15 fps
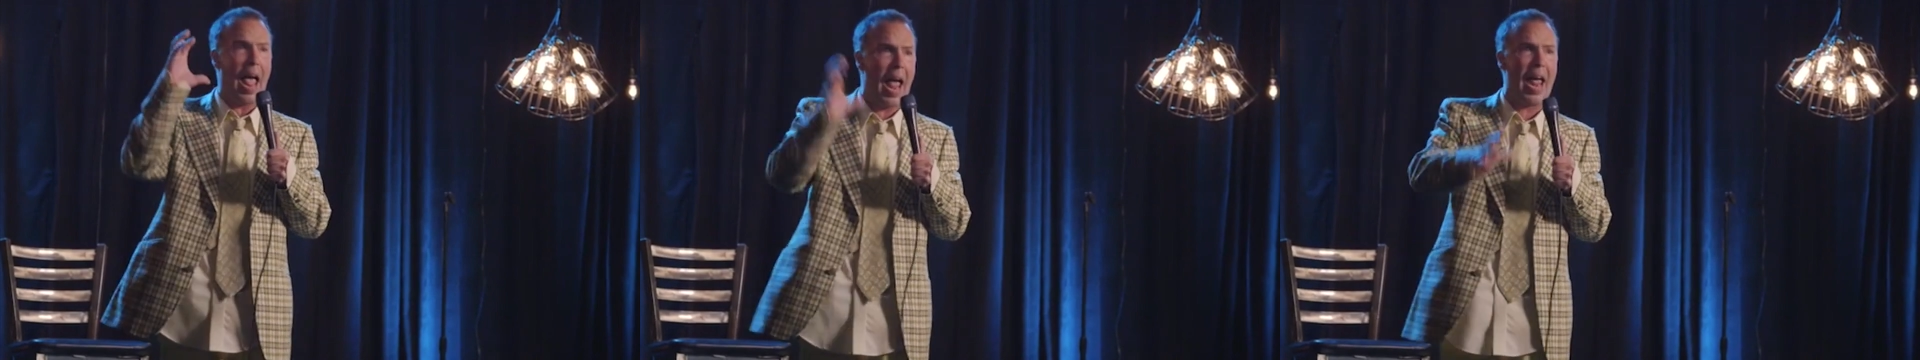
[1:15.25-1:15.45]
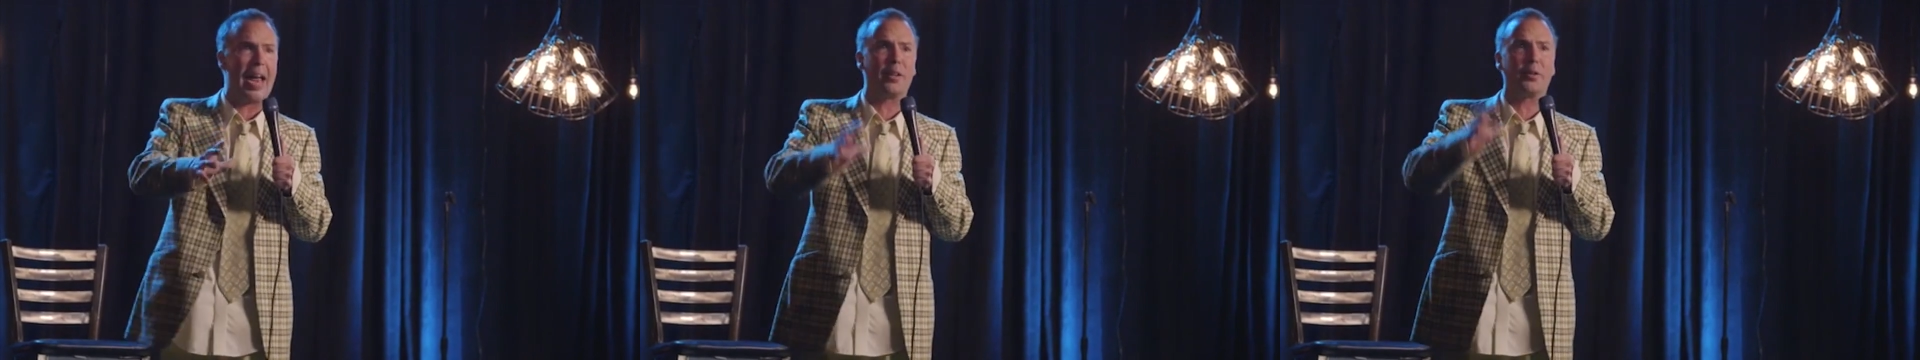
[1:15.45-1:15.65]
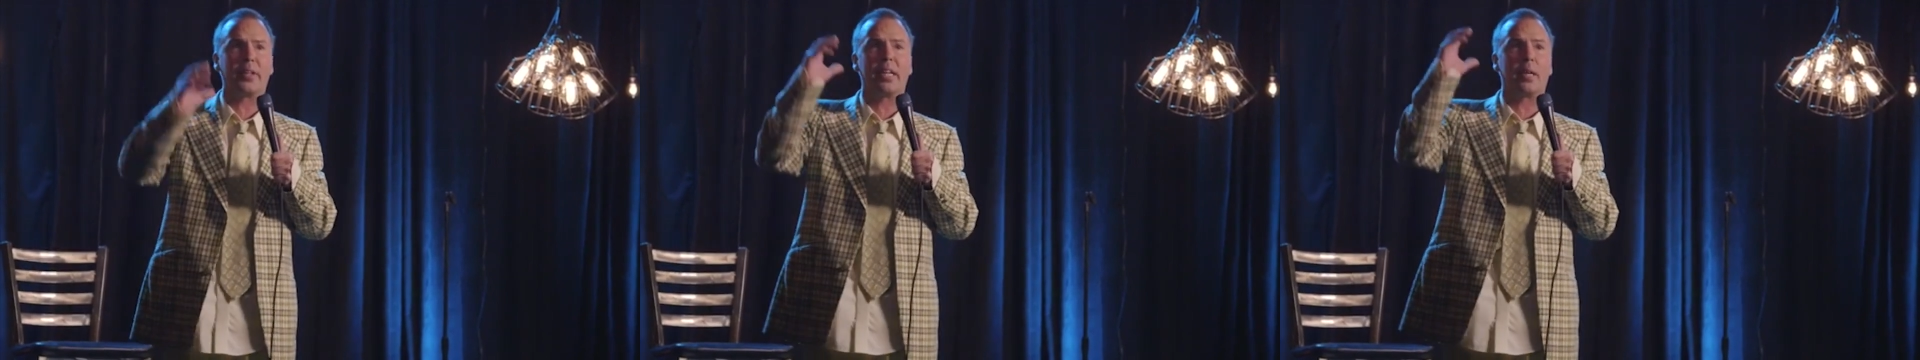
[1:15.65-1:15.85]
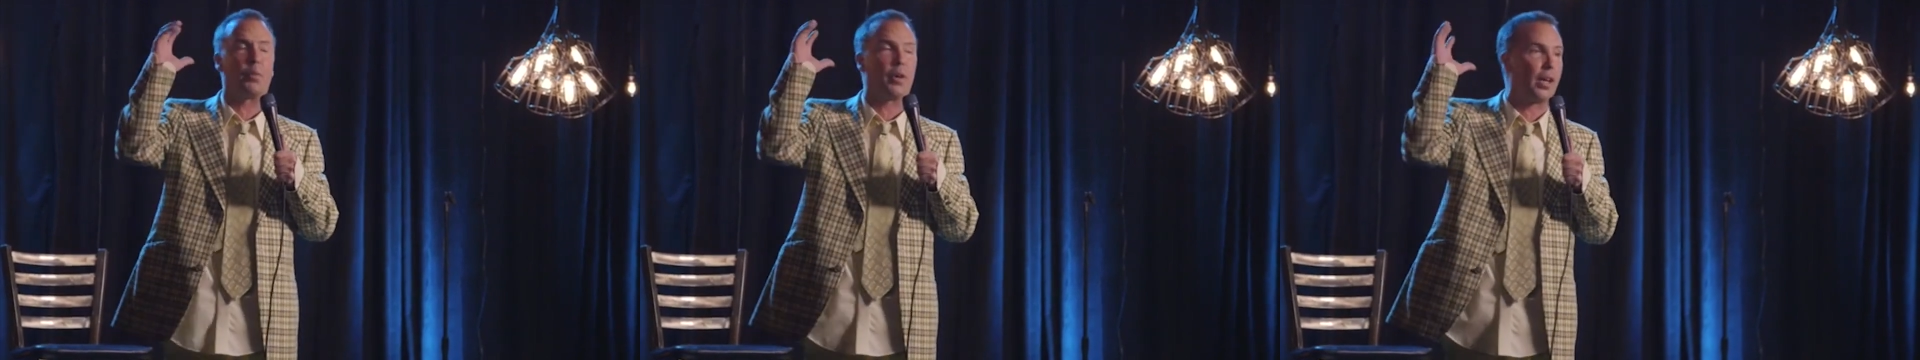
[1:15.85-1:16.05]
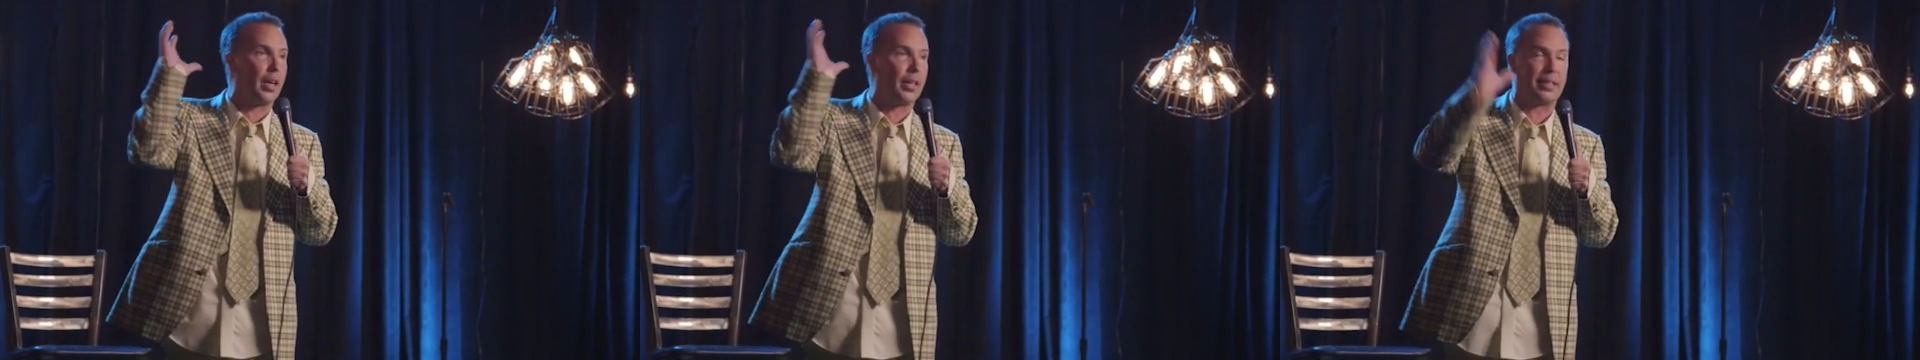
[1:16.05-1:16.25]
angry,
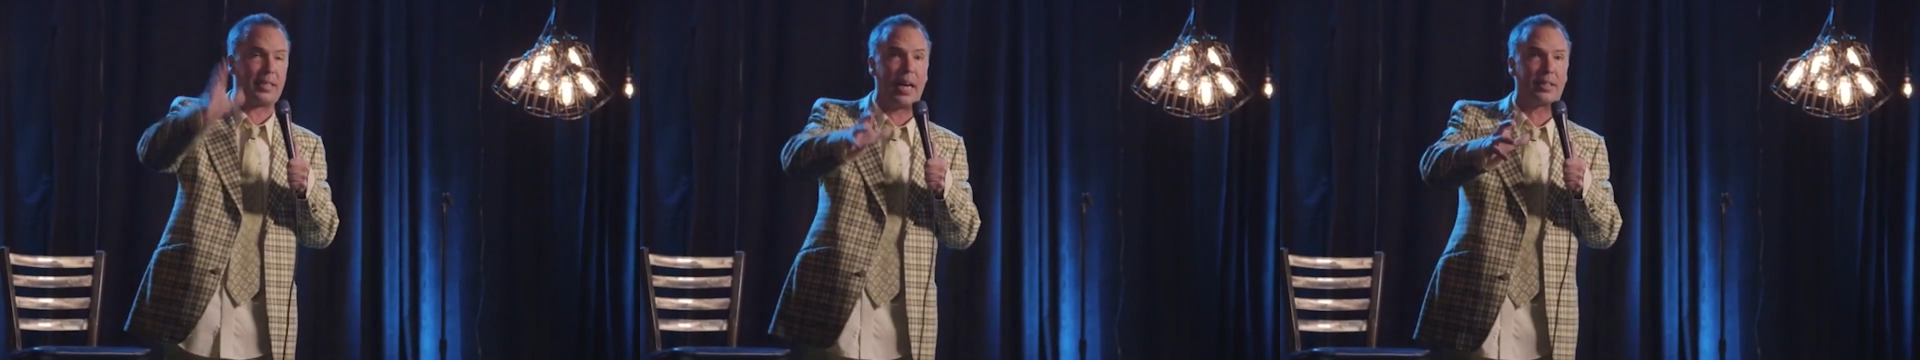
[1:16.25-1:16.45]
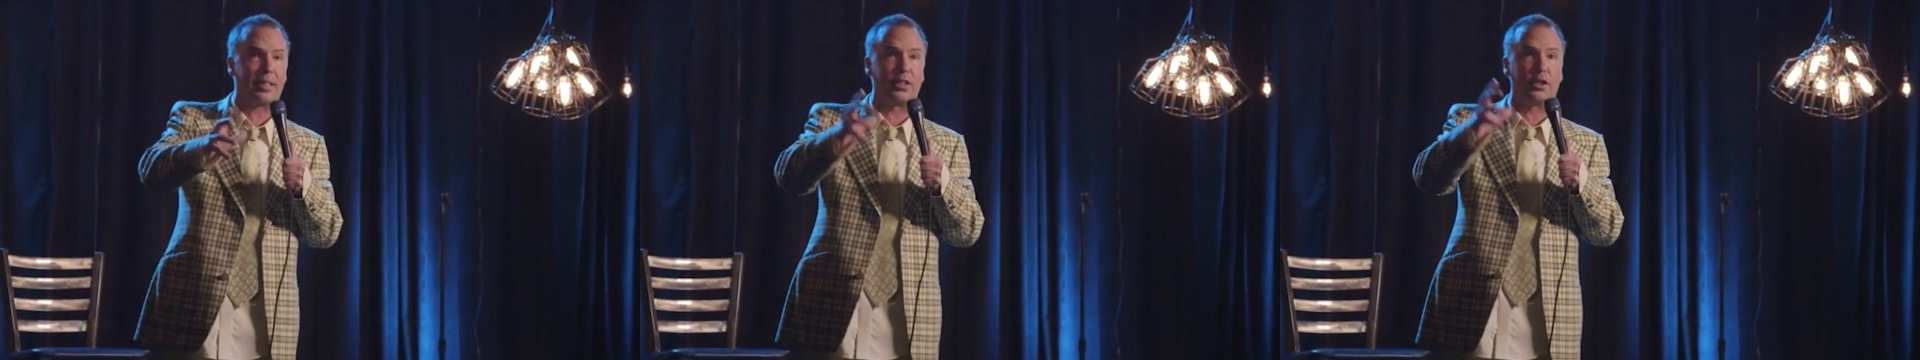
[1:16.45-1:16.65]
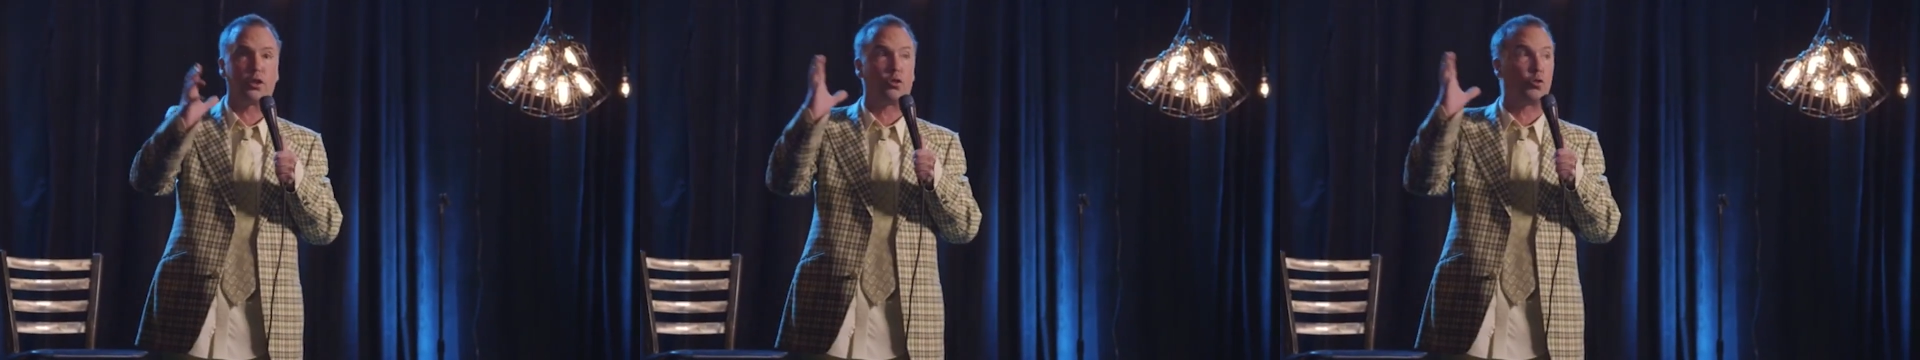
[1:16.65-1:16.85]
and we're gonna take to the